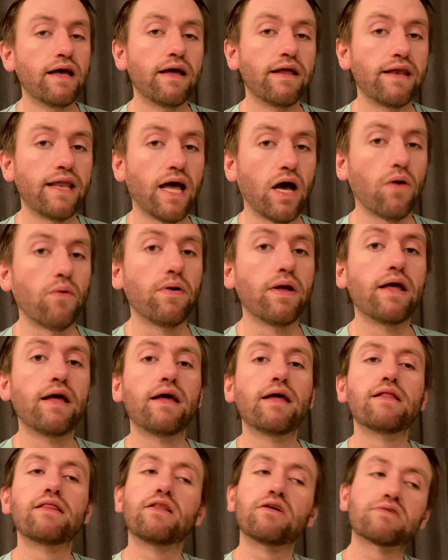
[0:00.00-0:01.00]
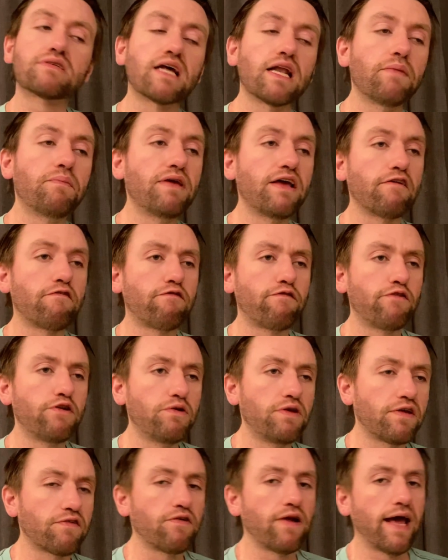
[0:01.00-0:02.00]
Now, there's going to be a few
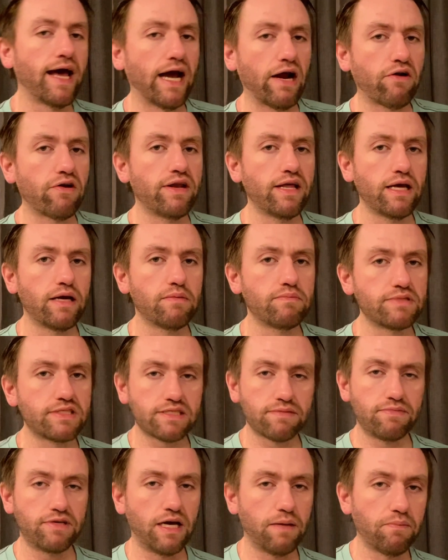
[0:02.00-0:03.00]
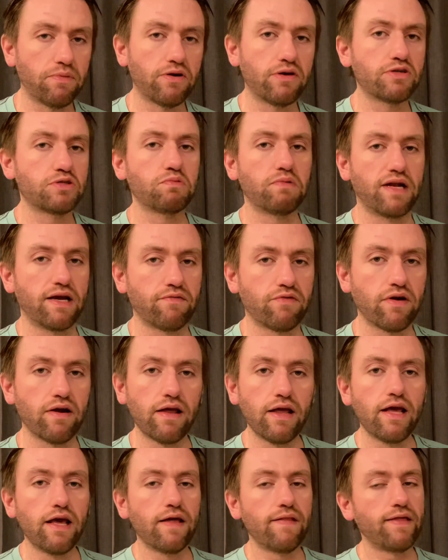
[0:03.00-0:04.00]
different acronyms, some numbers, whatever.
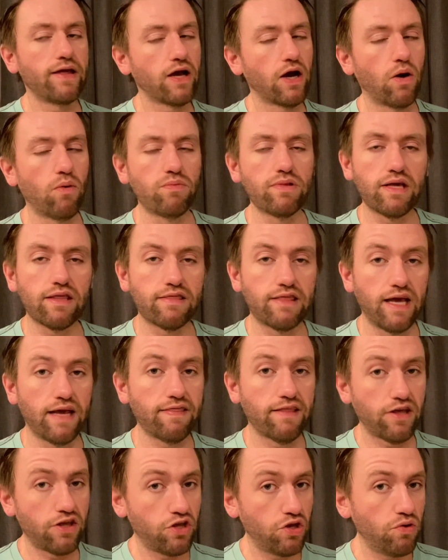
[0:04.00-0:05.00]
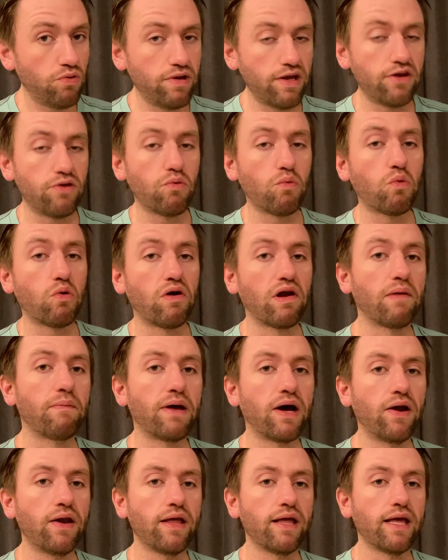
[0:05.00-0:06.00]
The only thing that you need to worry
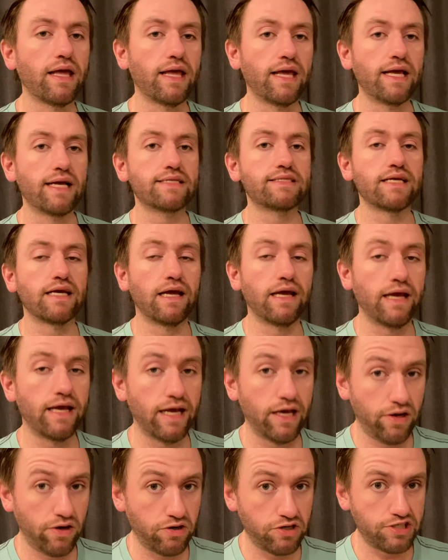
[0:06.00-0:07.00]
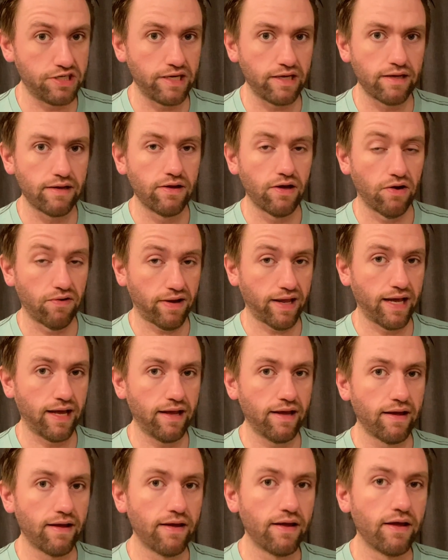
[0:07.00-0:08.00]
about is energy, okay?